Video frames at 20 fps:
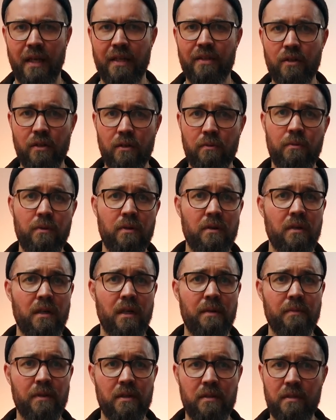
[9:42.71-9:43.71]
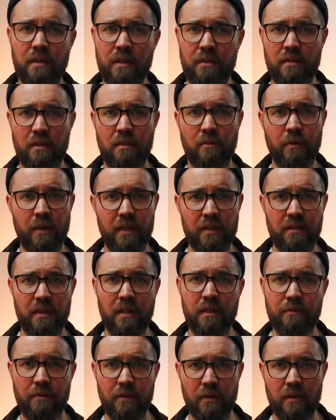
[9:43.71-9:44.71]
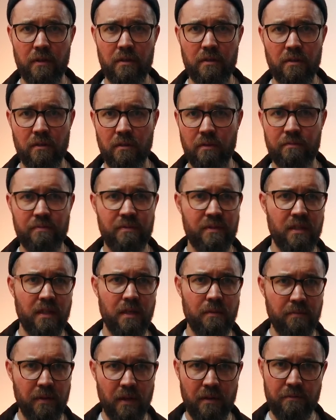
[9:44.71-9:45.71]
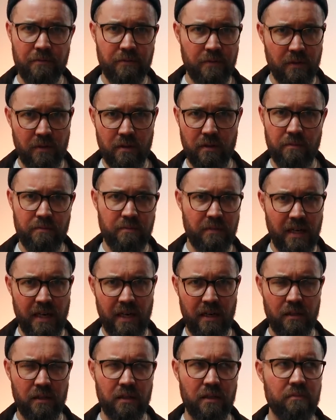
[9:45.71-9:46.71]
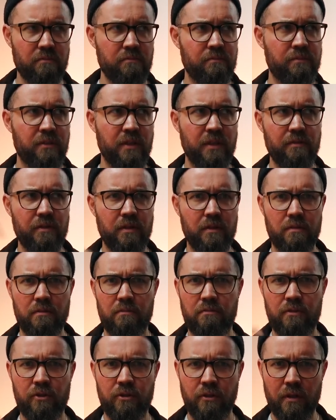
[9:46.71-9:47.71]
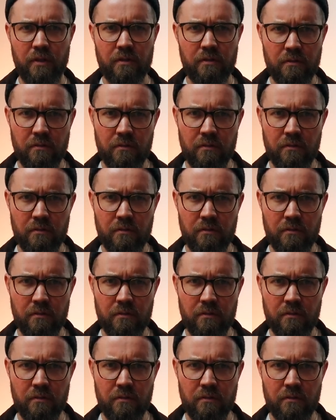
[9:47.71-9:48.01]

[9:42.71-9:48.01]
And you know what? I'm going to stick to the white tee for this, so see above for the earlier, previous choice.